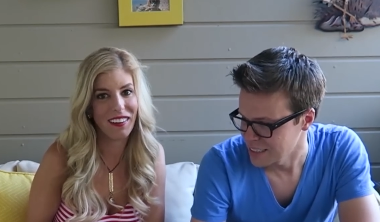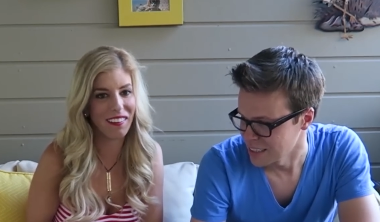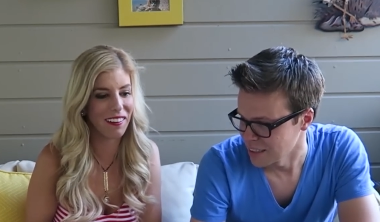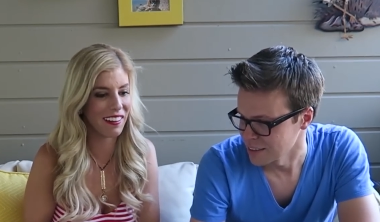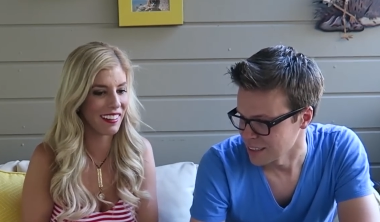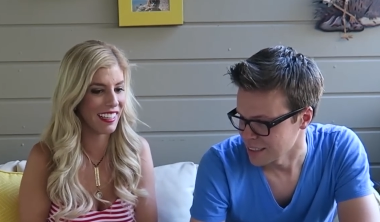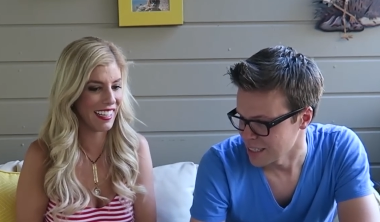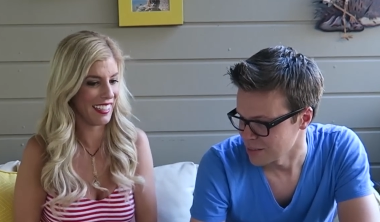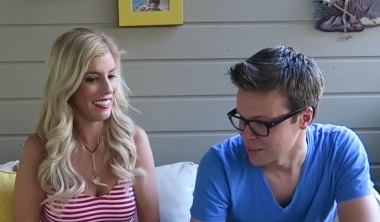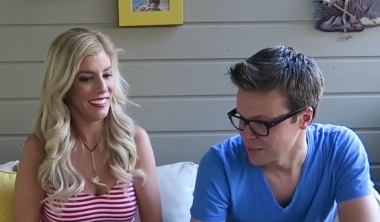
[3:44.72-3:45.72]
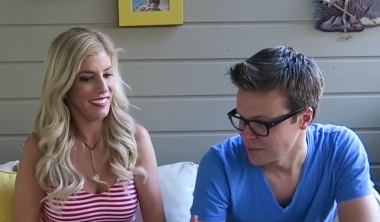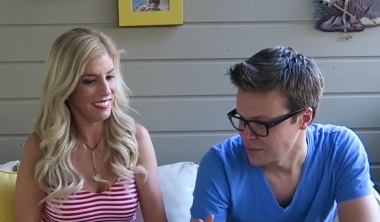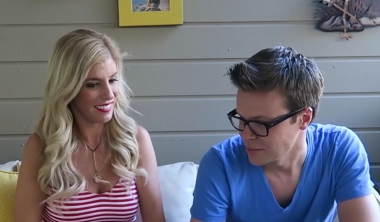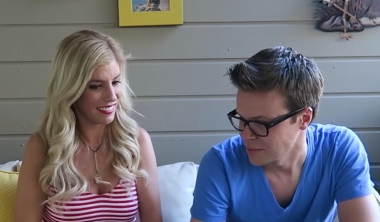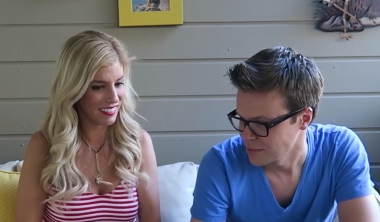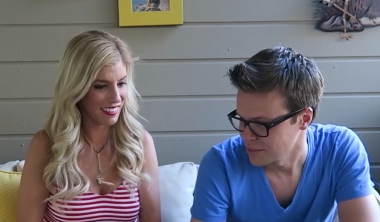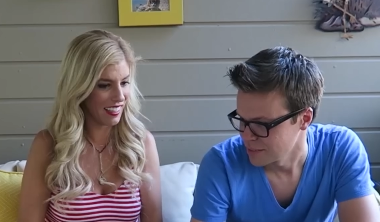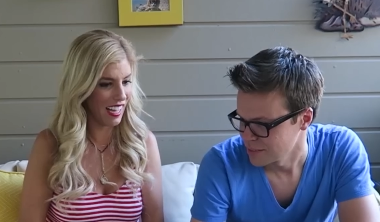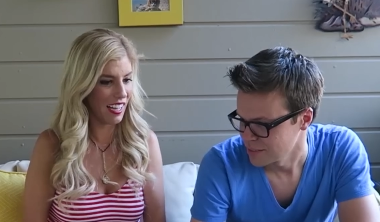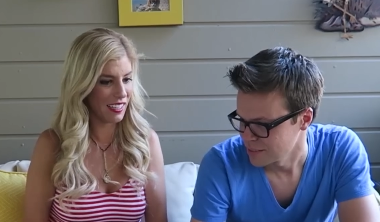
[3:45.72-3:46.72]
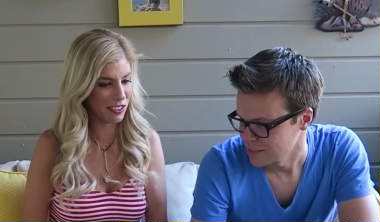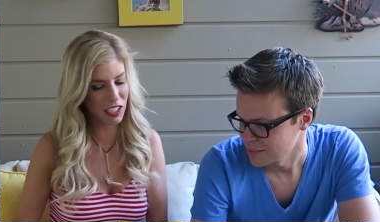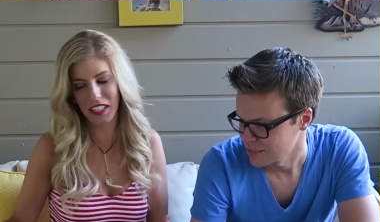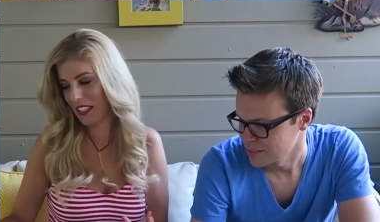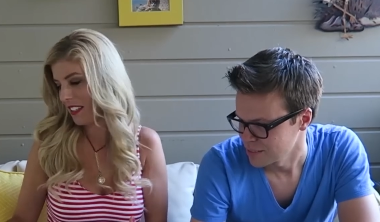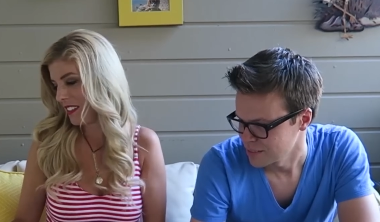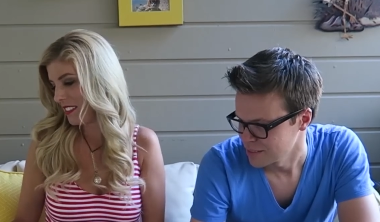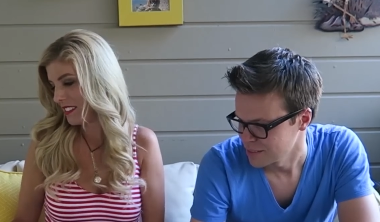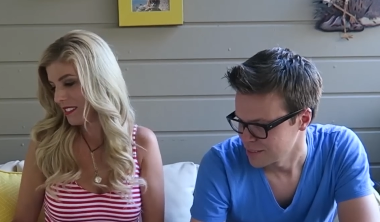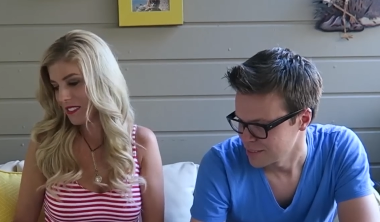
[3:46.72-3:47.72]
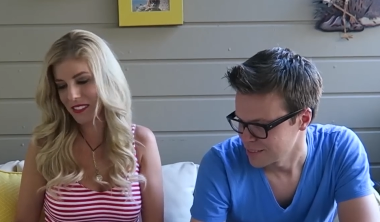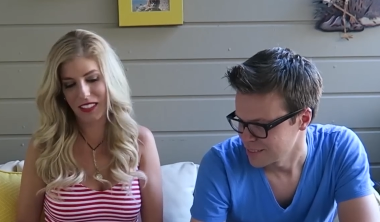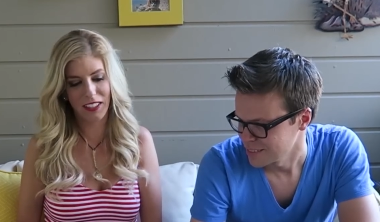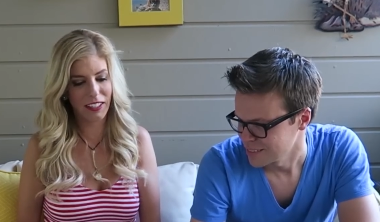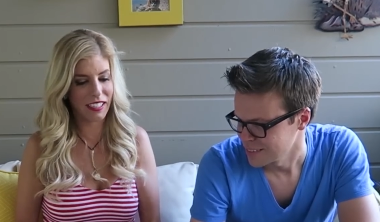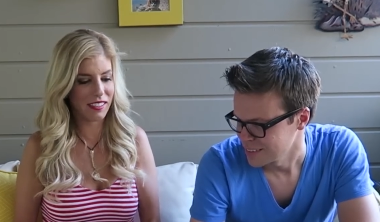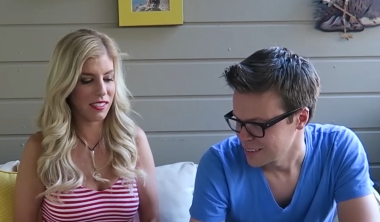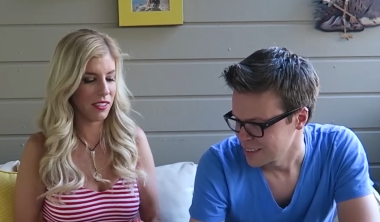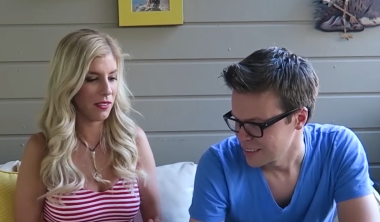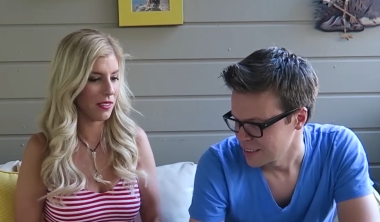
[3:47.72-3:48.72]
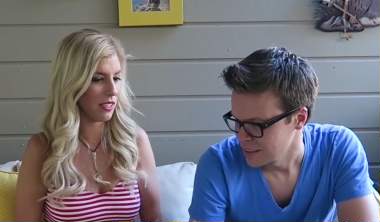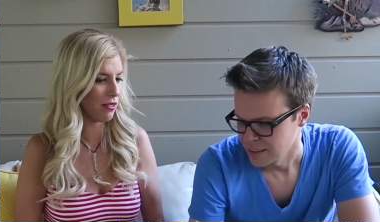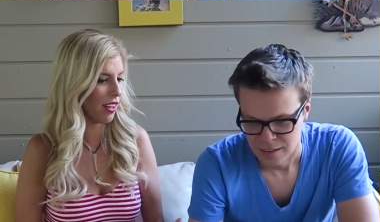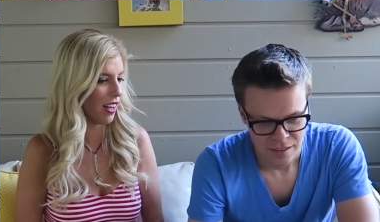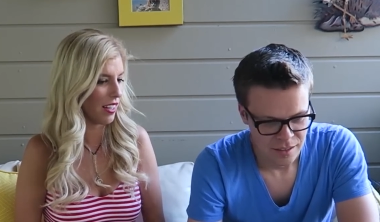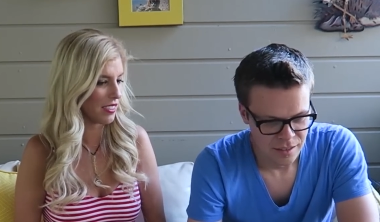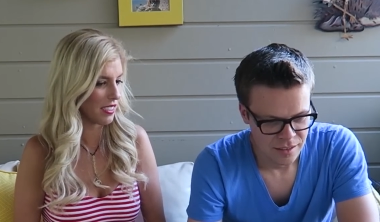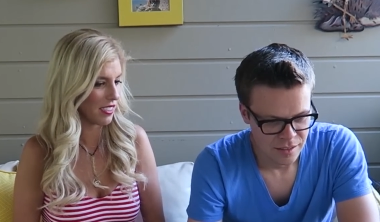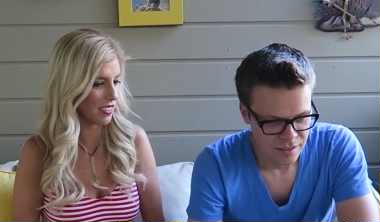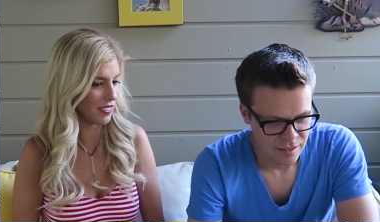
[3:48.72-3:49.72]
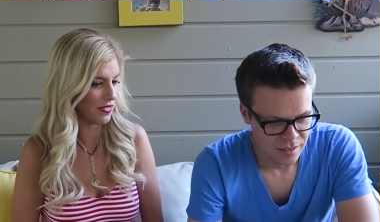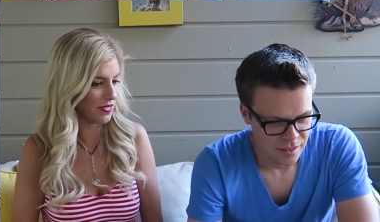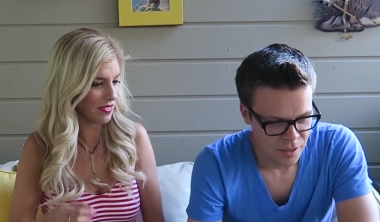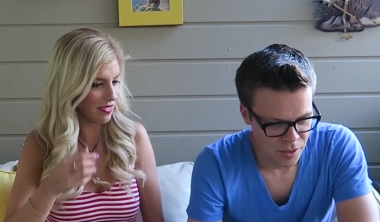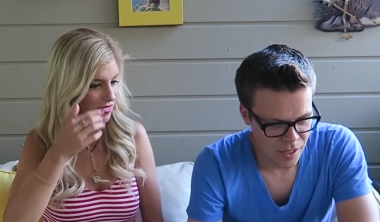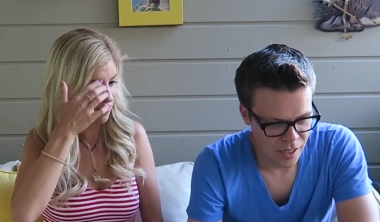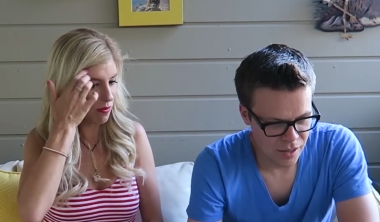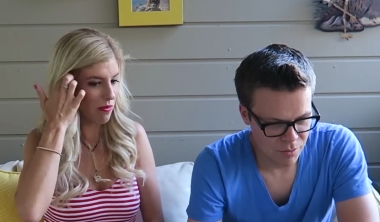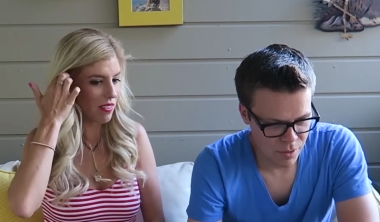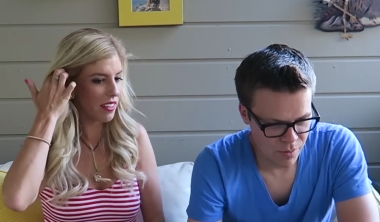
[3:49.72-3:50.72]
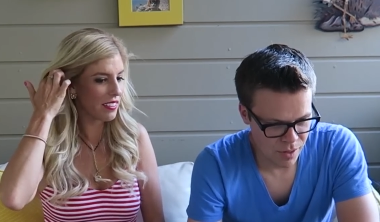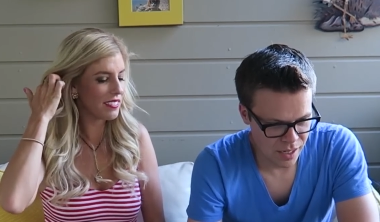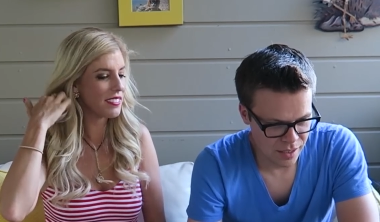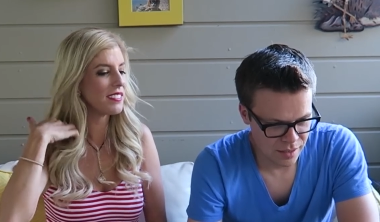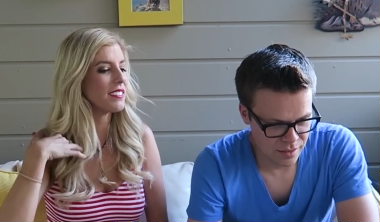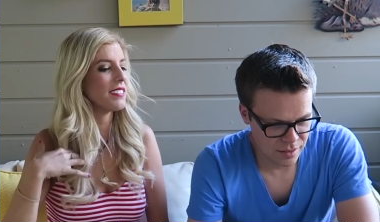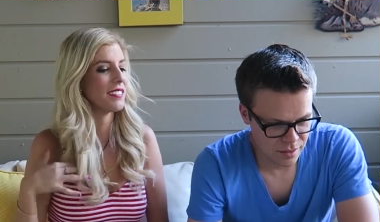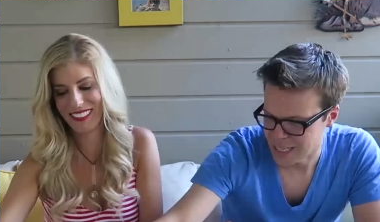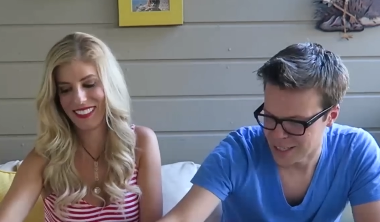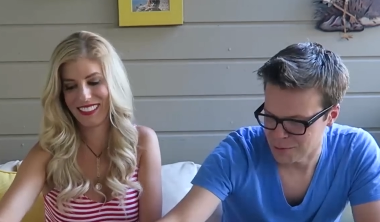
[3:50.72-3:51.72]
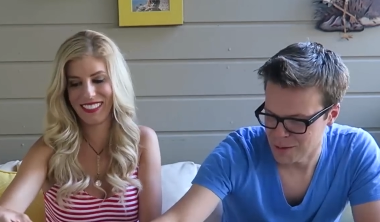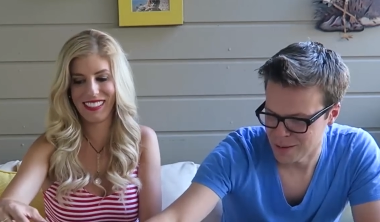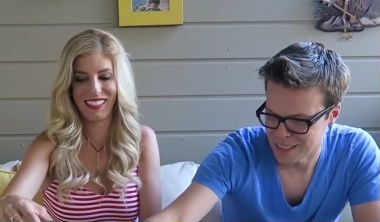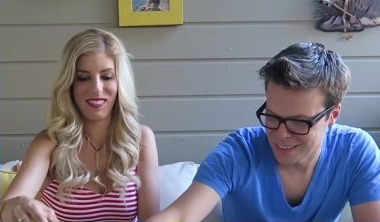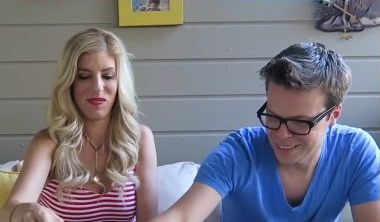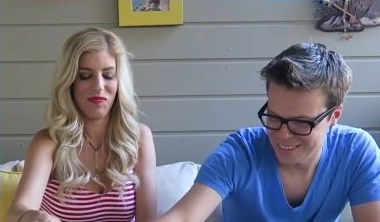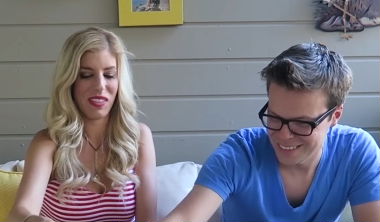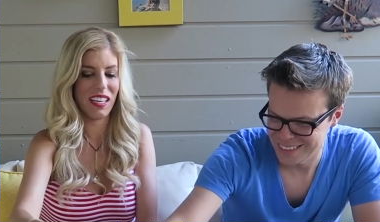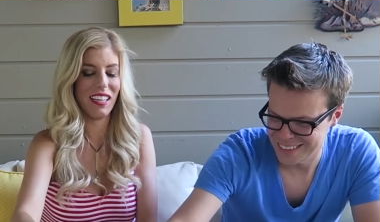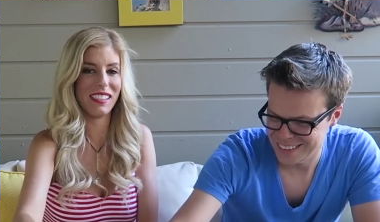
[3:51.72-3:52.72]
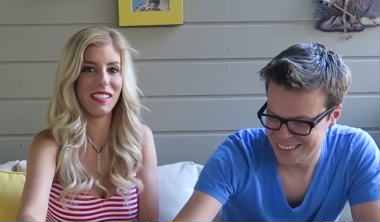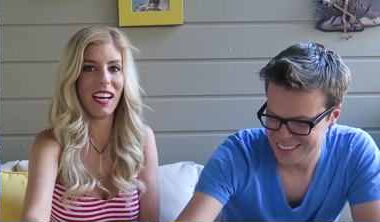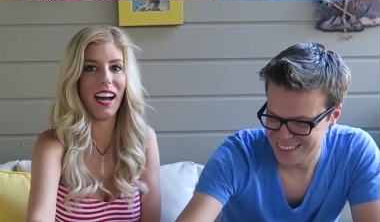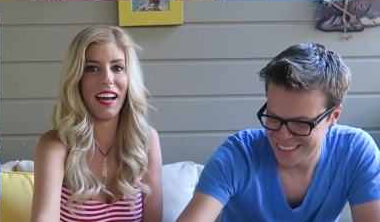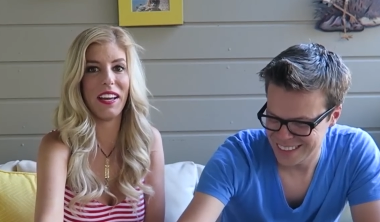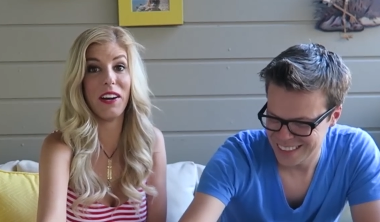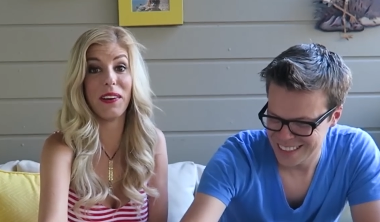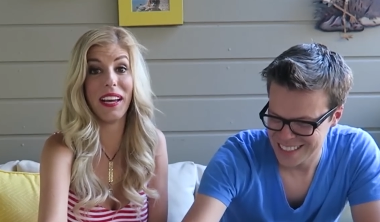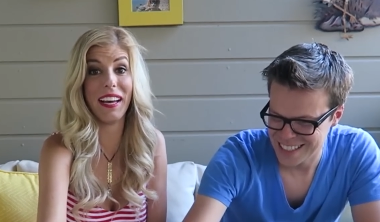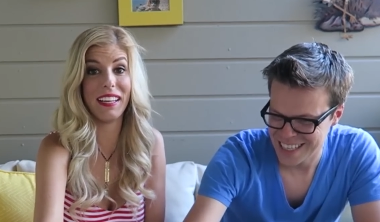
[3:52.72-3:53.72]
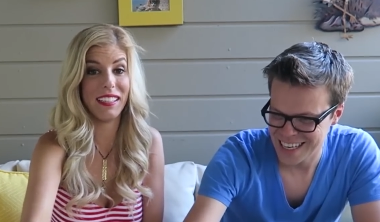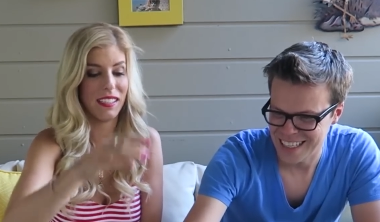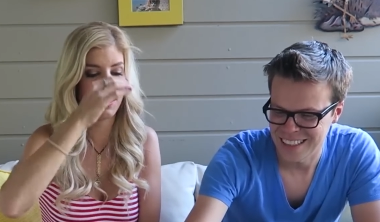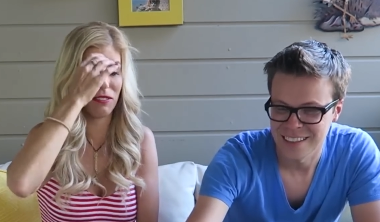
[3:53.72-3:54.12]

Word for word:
Speaker 1: I did not Or like, like that, that and chicken. All right, so you lost.
Speaker 2: You got three right. I got three right.
Speaker 1: It's a tie. Okay. It's a tie.